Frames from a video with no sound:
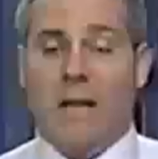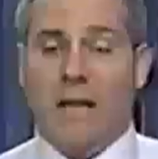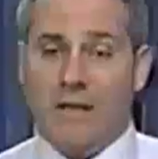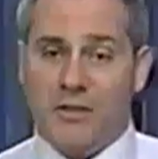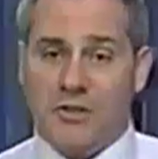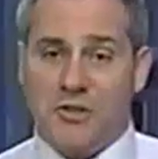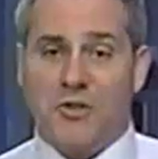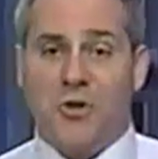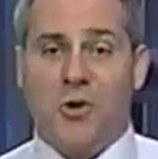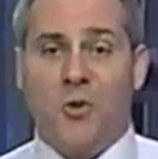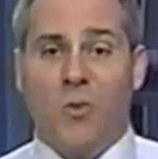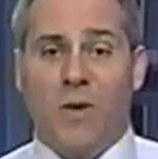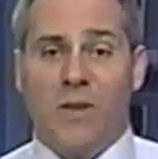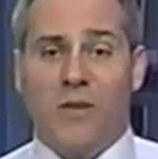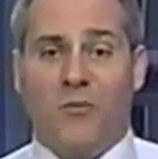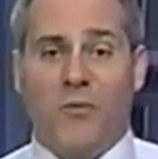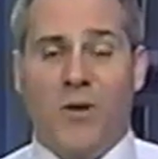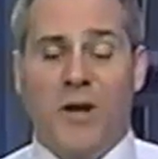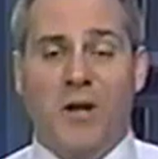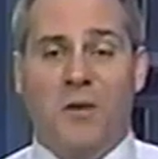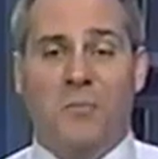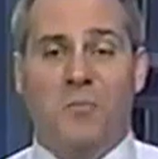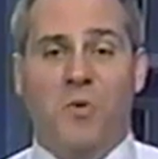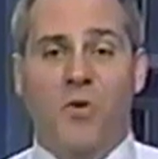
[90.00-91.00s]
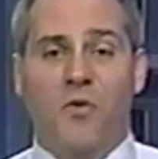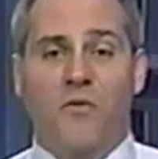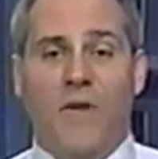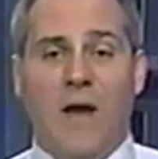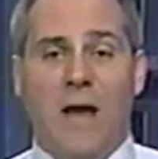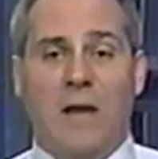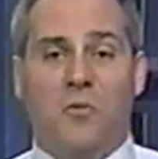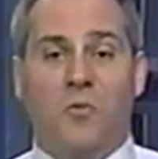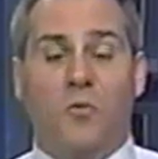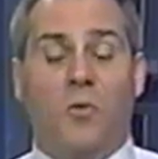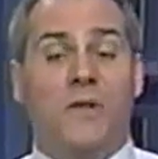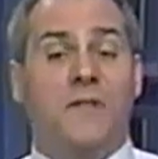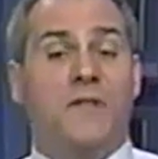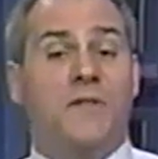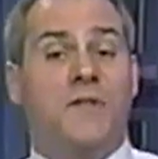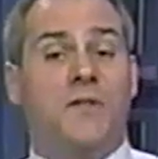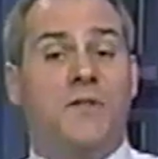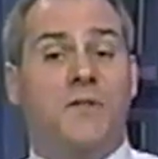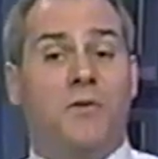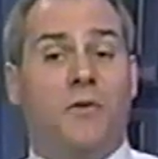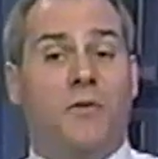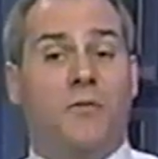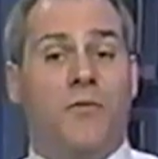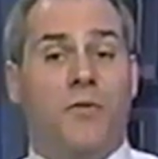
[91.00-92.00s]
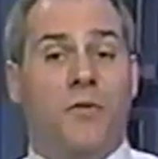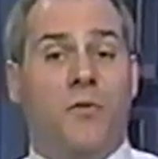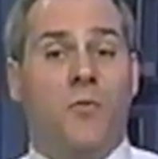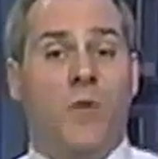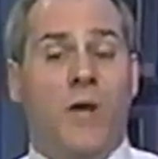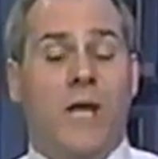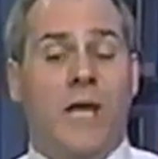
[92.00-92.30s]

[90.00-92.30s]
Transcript: I'll let you know when the rain will move out and what's in store for the